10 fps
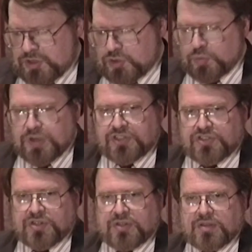to
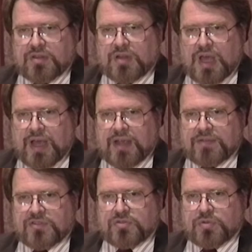risk the
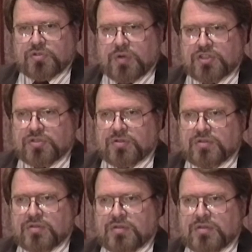lives or treasure
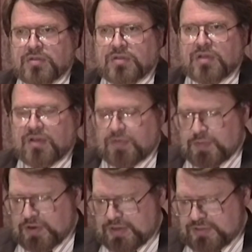of
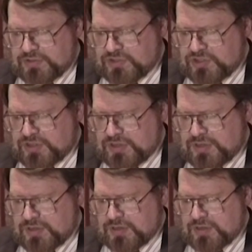Americans
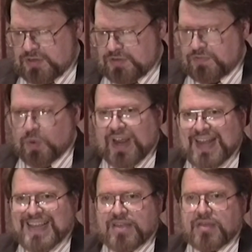for
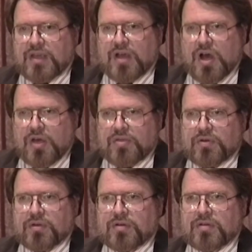anything
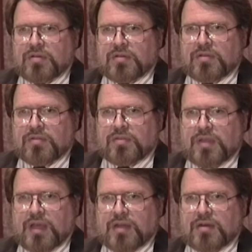other
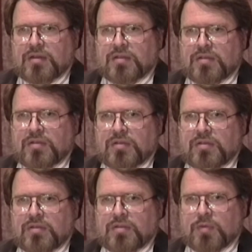than
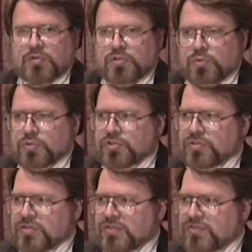the most
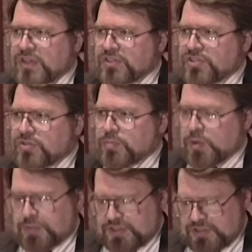crucial defense
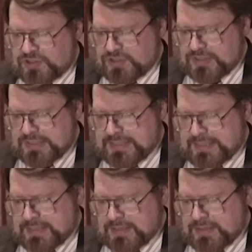purposes.
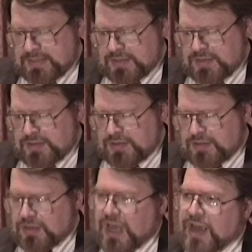
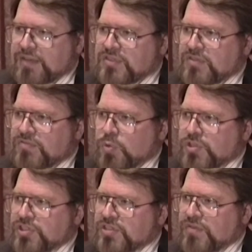The lives and
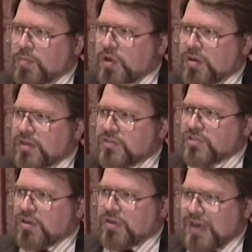fortunes of Americans
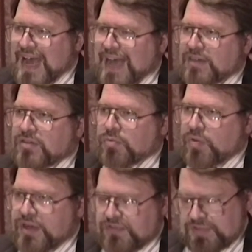are not
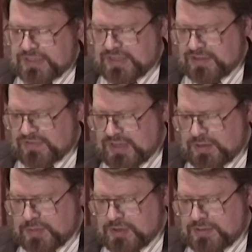rightfully
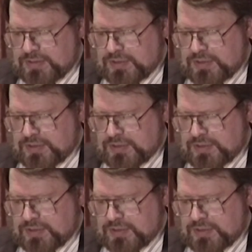available